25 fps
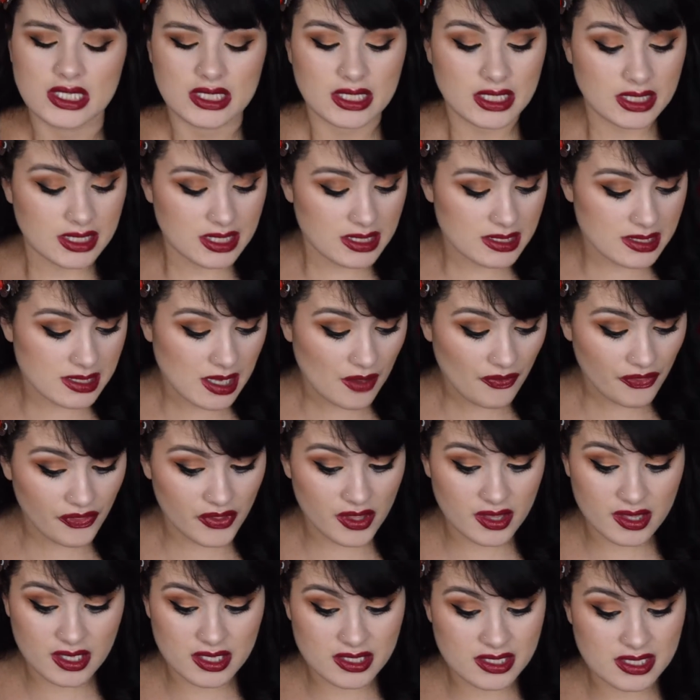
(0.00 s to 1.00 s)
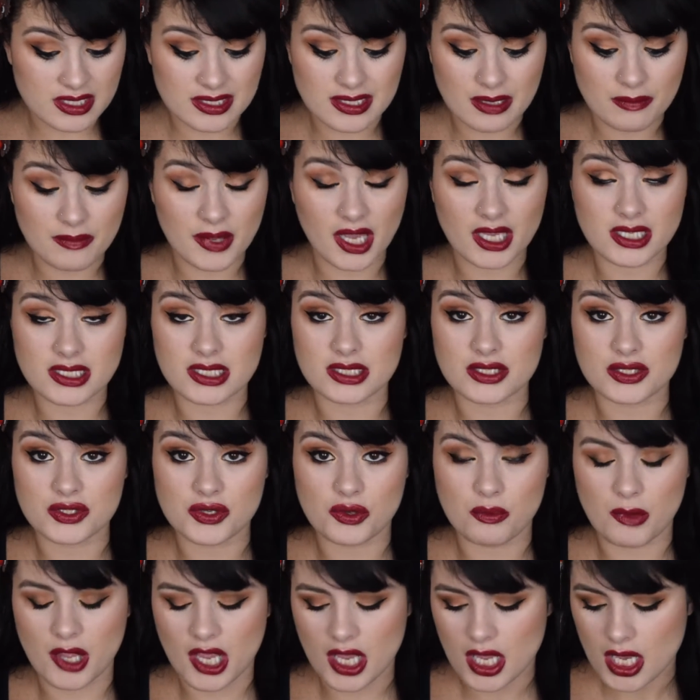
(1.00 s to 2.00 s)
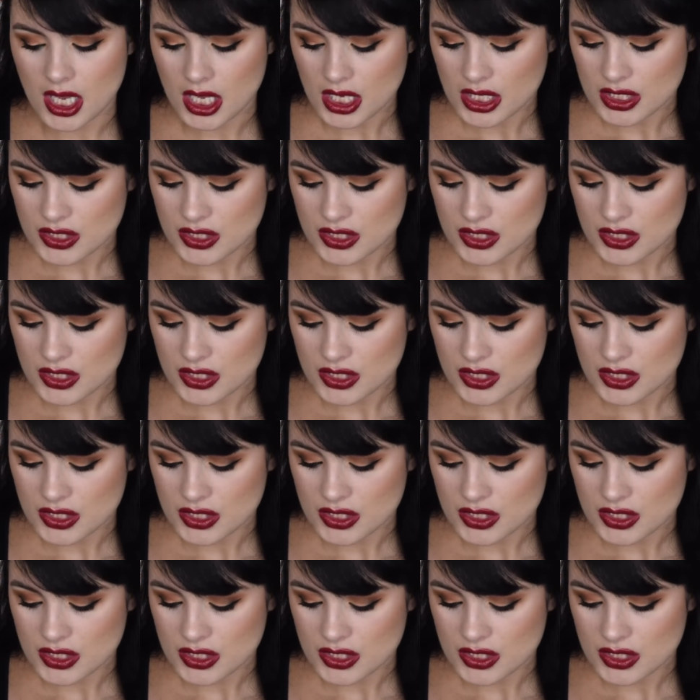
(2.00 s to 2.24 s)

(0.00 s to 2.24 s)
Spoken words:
That is something that is amazing to me.